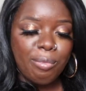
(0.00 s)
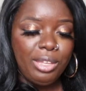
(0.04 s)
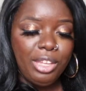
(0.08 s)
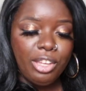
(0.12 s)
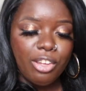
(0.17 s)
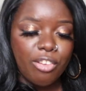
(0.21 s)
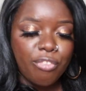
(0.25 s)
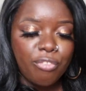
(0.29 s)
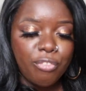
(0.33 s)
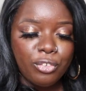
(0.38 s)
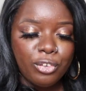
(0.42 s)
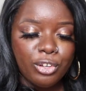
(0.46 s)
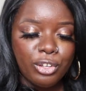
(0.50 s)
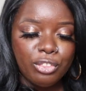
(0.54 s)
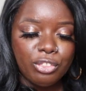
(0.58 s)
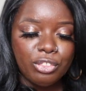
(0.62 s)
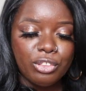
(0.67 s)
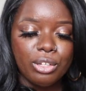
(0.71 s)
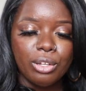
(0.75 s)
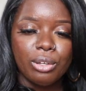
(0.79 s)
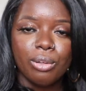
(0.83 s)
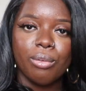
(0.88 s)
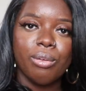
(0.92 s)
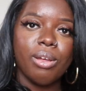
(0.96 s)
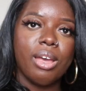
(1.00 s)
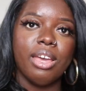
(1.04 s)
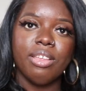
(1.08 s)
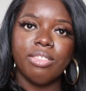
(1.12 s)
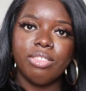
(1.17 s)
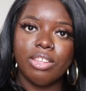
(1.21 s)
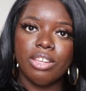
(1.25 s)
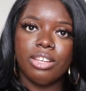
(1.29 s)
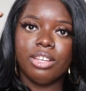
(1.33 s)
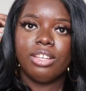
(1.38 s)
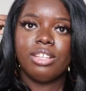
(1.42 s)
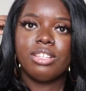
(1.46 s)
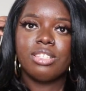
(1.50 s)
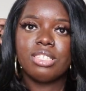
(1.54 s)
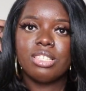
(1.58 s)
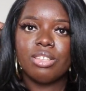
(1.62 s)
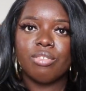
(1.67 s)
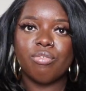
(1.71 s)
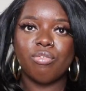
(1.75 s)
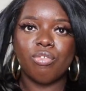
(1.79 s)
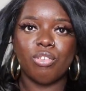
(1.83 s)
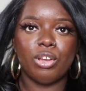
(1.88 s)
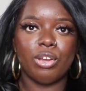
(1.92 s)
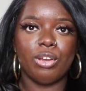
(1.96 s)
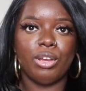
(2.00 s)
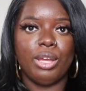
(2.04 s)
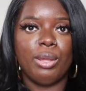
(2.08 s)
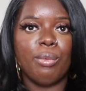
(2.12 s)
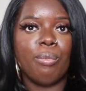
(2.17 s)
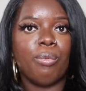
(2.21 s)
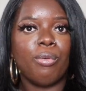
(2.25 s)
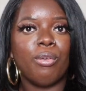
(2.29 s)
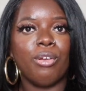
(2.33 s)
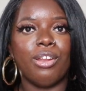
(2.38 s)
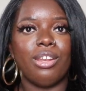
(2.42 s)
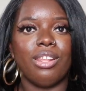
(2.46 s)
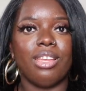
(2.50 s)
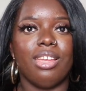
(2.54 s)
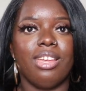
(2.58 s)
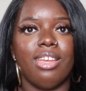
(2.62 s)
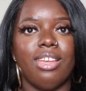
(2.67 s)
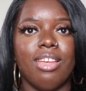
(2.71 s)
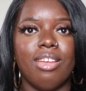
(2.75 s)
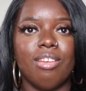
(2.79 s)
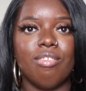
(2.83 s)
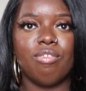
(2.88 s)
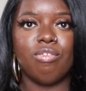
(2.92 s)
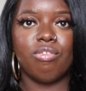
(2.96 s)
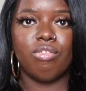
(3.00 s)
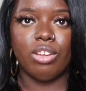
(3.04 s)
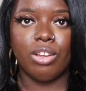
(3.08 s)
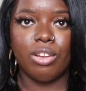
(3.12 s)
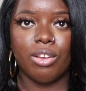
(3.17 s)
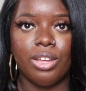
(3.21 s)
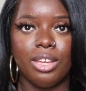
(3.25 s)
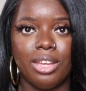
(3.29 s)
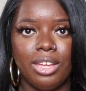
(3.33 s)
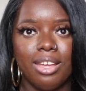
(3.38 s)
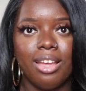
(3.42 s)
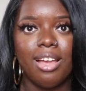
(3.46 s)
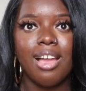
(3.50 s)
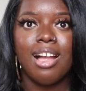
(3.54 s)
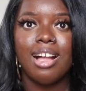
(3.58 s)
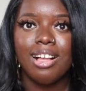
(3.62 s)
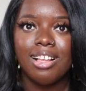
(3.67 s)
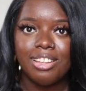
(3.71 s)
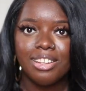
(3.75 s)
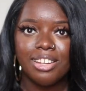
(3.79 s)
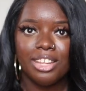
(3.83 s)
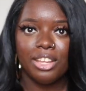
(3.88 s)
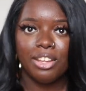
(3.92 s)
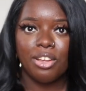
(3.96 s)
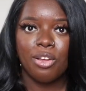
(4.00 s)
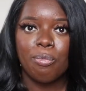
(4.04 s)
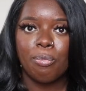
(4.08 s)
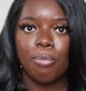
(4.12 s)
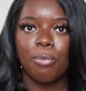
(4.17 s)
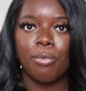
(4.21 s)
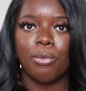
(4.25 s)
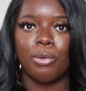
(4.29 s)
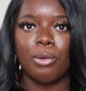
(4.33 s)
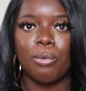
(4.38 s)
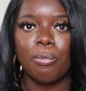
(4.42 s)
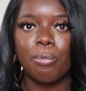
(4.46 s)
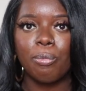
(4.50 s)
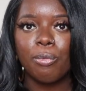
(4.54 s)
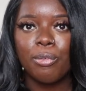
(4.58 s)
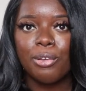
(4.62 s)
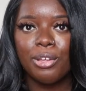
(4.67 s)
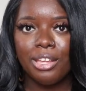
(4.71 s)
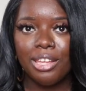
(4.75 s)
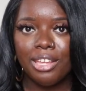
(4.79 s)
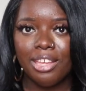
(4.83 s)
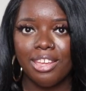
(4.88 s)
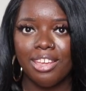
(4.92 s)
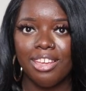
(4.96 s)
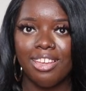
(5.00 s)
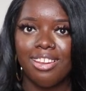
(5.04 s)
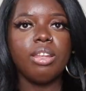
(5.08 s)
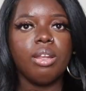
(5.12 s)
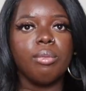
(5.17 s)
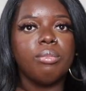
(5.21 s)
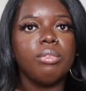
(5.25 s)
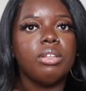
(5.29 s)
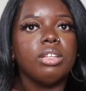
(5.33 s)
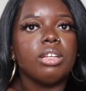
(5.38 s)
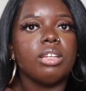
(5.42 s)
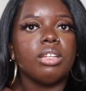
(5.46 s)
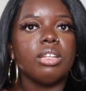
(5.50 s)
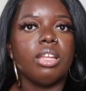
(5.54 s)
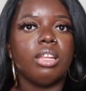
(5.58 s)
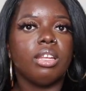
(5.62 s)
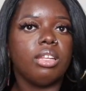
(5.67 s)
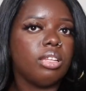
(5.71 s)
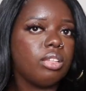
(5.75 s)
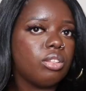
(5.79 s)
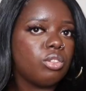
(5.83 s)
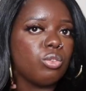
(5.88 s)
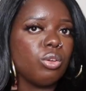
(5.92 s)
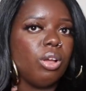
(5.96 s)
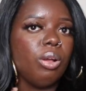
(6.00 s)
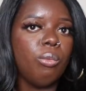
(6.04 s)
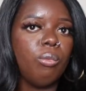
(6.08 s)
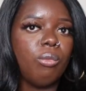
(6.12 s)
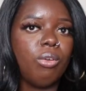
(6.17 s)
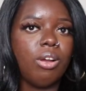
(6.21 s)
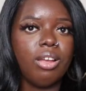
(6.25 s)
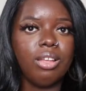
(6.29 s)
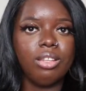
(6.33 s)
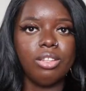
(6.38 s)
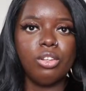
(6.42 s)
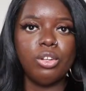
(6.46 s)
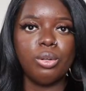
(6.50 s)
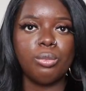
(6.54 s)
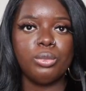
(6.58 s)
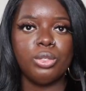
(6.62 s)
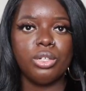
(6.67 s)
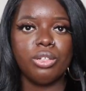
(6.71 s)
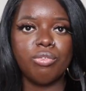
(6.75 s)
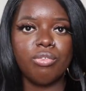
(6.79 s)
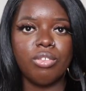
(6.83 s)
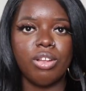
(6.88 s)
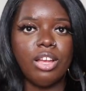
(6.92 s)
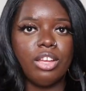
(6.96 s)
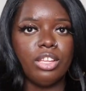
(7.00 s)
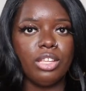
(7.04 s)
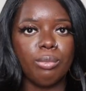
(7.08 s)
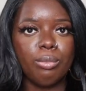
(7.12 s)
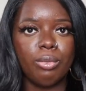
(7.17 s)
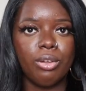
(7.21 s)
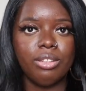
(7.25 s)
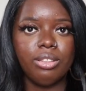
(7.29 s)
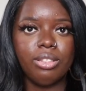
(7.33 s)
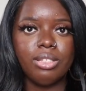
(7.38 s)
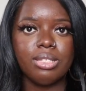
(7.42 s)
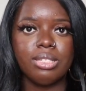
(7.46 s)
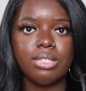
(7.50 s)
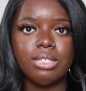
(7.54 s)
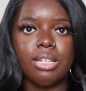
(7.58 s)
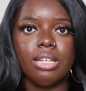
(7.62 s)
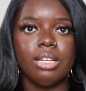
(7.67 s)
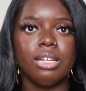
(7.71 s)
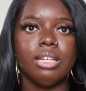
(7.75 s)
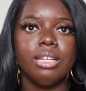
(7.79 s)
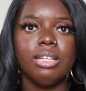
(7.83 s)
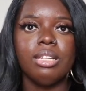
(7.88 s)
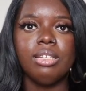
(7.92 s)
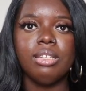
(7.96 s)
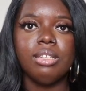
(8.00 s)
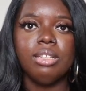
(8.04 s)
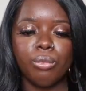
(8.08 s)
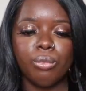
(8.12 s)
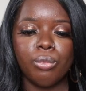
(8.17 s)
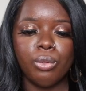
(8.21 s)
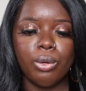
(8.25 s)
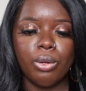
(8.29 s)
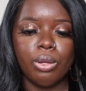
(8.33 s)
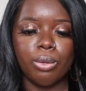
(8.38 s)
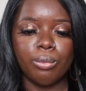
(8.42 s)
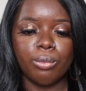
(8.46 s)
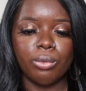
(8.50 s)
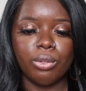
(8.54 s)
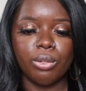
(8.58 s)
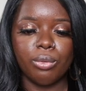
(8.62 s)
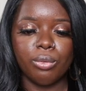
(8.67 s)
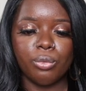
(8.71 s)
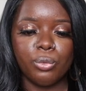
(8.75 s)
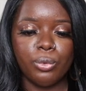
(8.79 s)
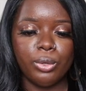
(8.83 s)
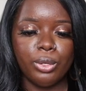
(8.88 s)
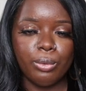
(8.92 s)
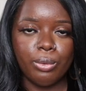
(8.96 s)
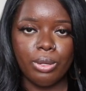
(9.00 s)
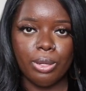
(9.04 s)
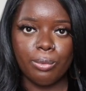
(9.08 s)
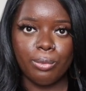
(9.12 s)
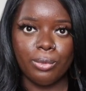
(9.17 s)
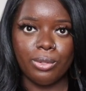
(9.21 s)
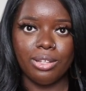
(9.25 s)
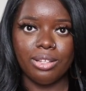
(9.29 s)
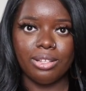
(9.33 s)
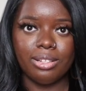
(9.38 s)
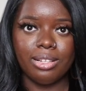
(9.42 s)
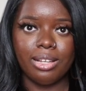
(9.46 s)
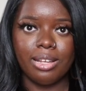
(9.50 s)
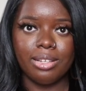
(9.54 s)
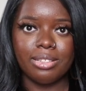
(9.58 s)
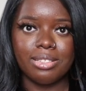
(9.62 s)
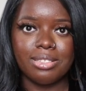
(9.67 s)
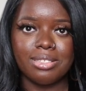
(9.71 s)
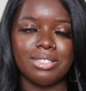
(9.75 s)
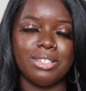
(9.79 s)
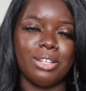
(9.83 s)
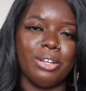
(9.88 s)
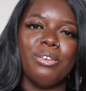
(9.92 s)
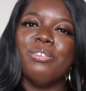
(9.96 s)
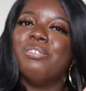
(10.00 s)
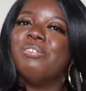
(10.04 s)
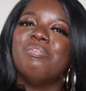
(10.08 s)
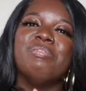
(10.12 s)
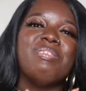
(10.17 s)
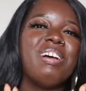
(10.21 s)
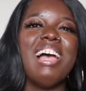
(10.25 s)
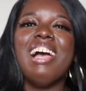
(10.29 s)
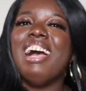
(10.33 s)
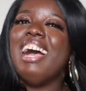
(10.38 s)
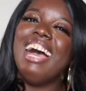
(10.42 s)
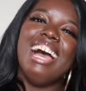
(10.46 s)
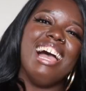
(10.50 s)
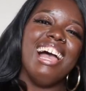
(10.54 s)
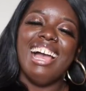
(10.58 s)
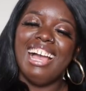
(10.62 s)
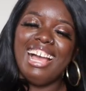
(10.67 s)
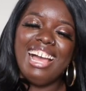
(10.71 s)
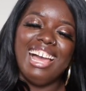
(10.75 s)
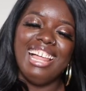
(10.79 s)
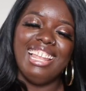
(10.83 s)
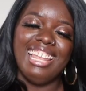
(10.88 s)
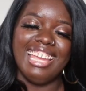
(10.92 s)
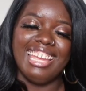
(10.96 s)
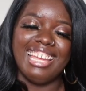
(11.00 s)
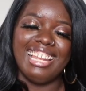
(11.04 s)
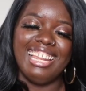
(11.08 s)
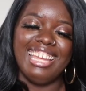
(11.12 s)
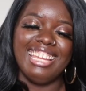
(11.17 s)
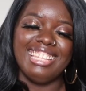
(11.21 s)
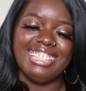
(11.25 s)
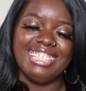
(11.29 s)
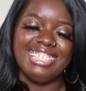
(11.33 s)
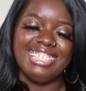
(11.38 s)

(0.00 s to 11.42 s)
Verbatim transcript: here for it though. I think it's very pretty, very holiday appropriate. I'm looking at it. Do I want a little more volume on this side? What do I want? What do I want, Gwladys? No. I like it like